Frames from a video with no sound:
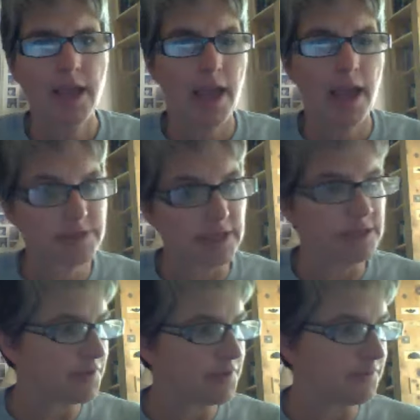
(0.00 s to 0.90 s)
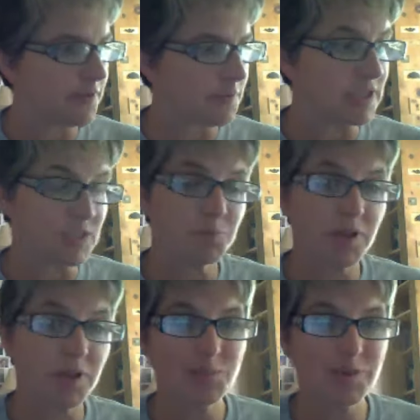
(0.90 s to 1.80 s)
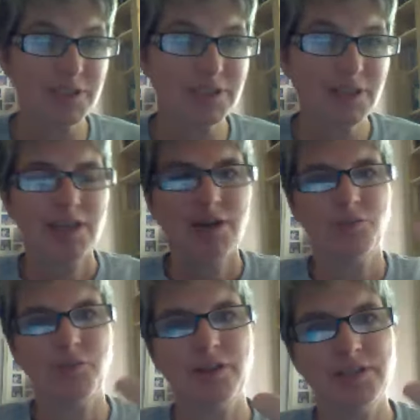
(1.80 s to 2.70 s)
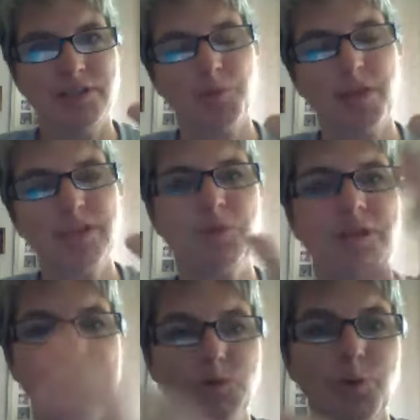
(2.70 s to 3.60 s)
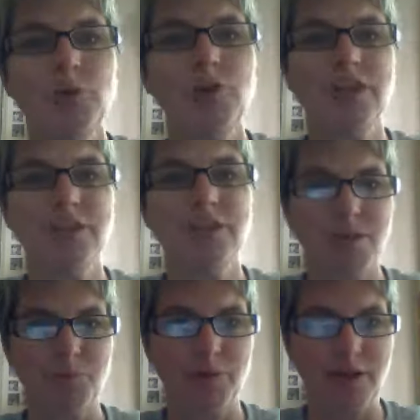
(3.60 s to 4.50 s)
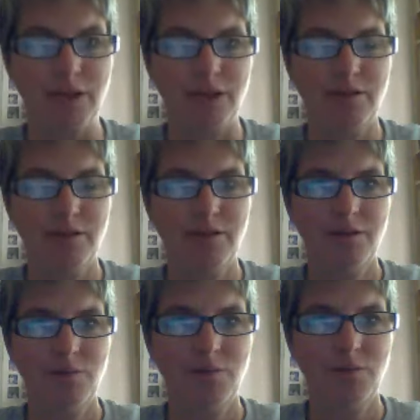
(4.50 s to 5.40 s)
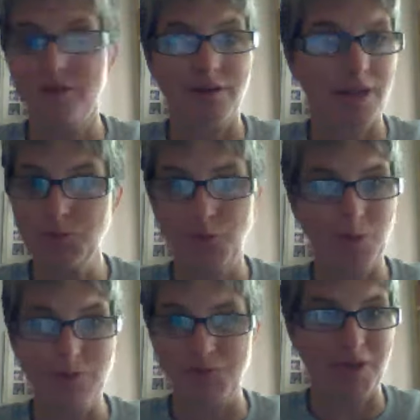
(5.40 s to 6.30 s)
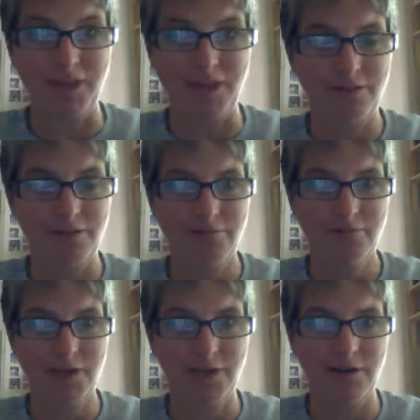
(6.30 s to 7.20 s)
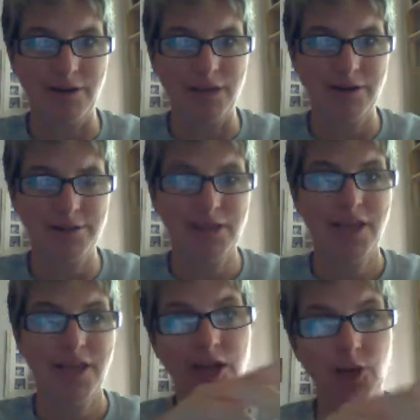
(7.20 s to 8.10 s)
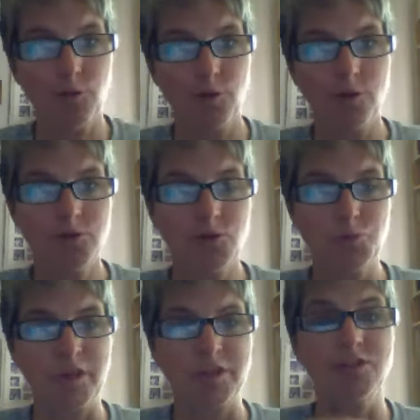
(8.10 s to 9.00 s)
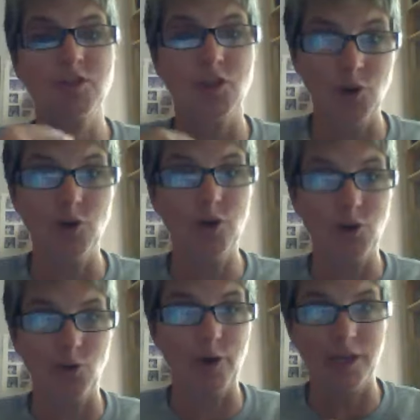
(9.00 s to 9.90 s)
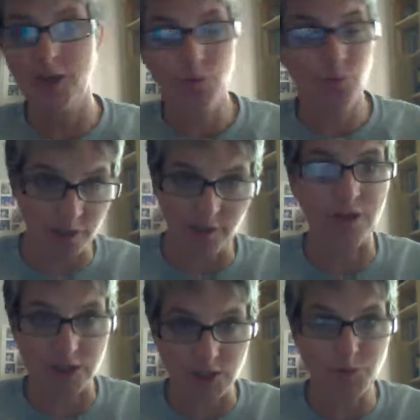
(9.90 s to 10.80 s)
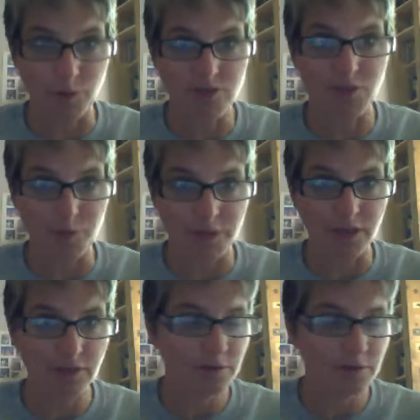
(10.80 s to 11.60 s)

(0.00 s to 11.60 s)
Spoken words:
How's that different from displacement? Well, displacement is putting somebody where they're not supposed to be, all right. Encroachment is you're going where you're not supposed to be.